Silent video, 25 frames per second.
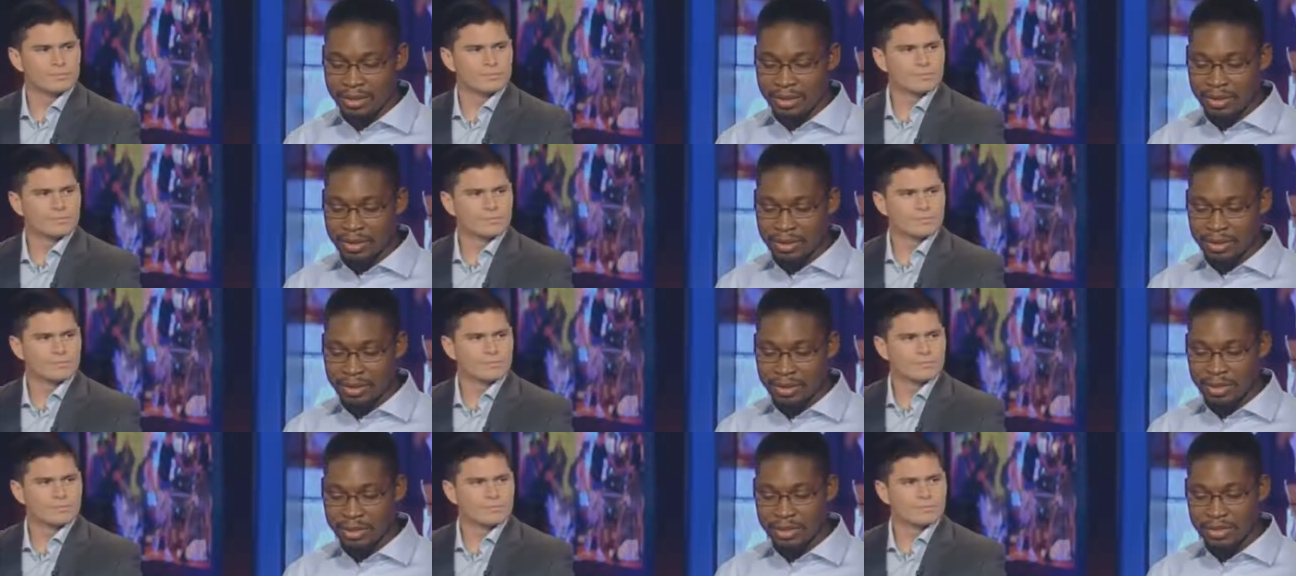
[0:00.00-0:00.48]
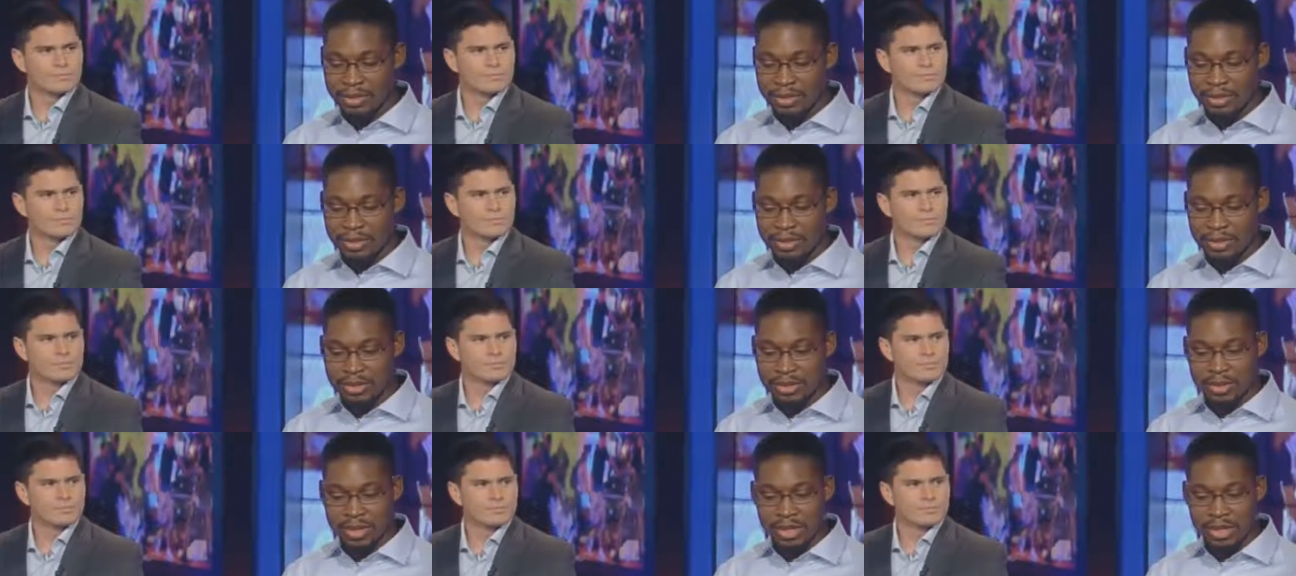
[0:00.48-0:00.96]
Speaker 1: the
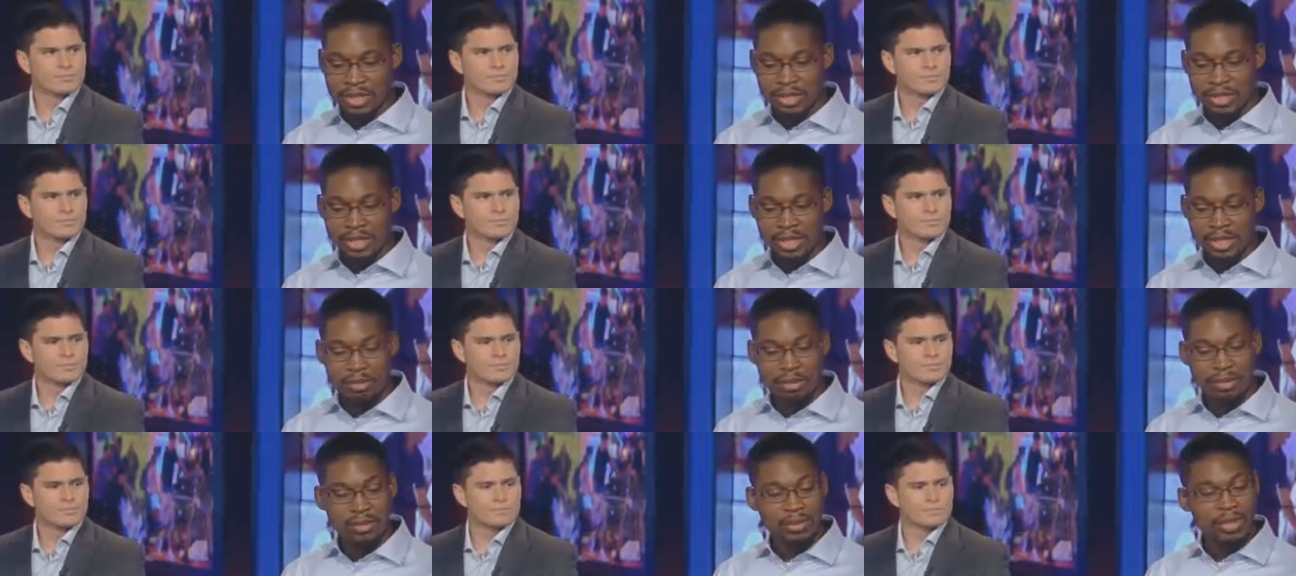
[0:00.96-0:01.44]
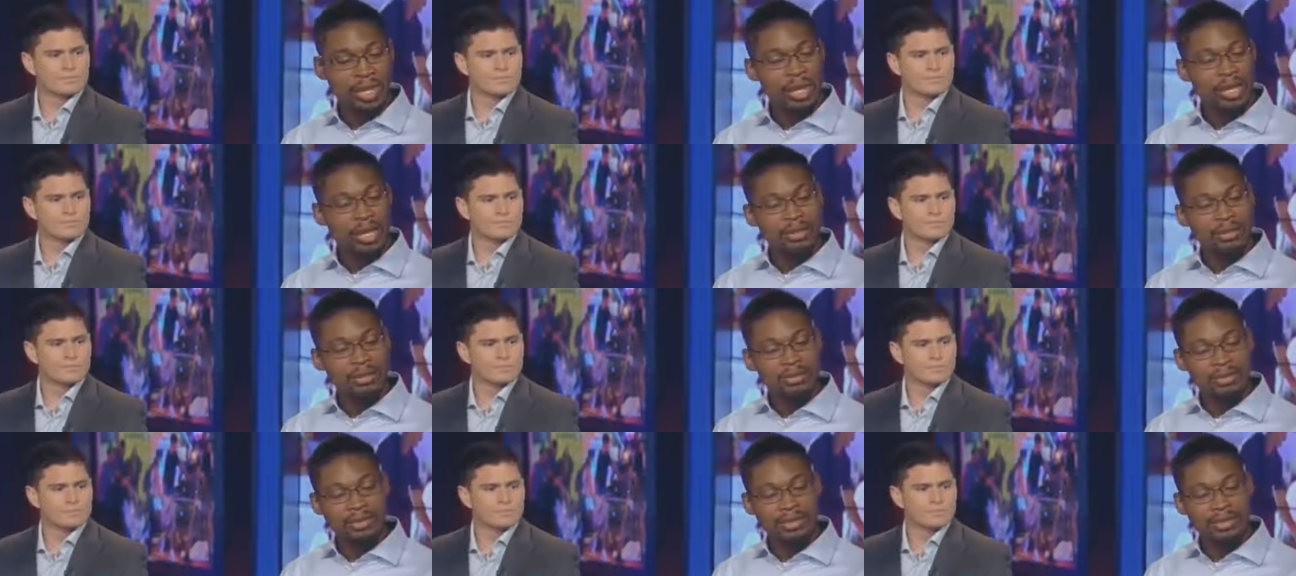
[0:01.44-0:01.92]
NJ Blue
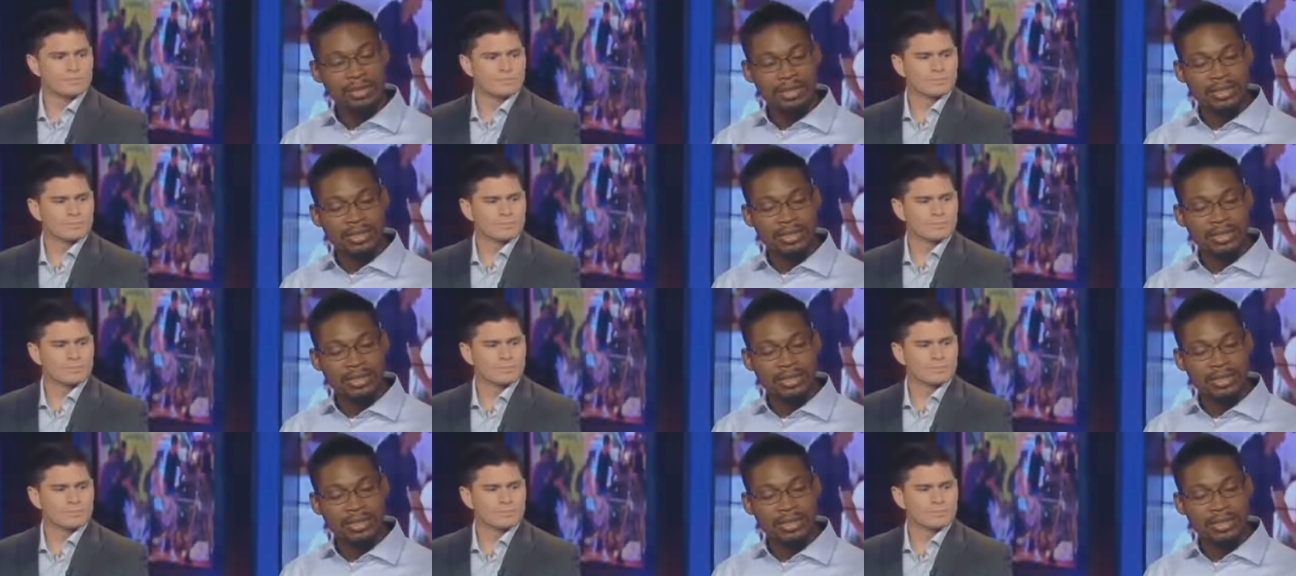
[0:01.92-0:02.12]
now to,